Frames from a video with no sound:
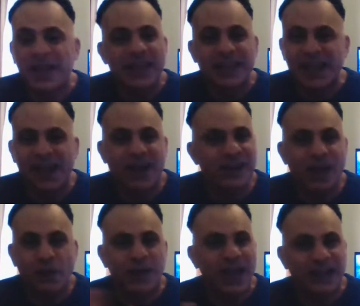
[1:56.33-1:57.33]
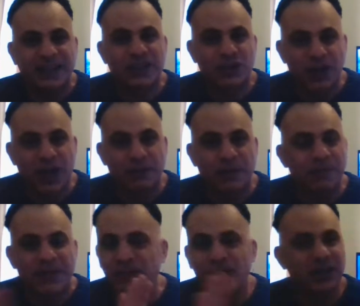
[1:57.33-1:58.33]
Yeah, I know we had the ship, but
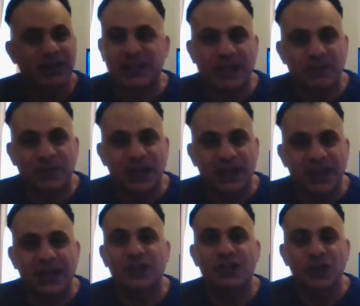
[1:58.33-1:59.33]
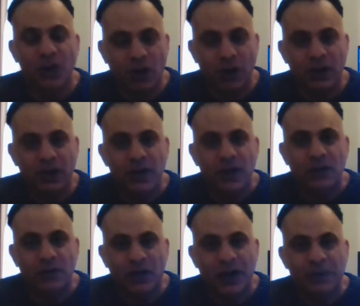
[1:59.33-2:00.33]
it's not the same thing. It's not,
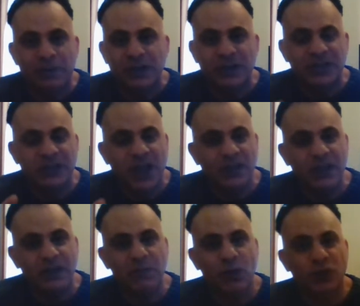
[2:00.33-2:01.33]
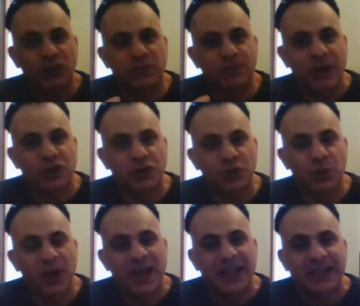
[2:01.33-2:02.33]
right? There's nothing more special
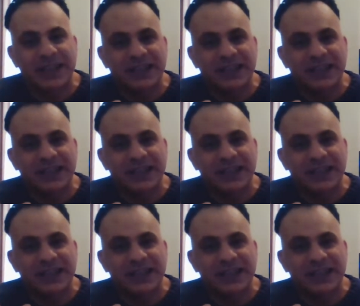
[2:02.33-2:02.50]
than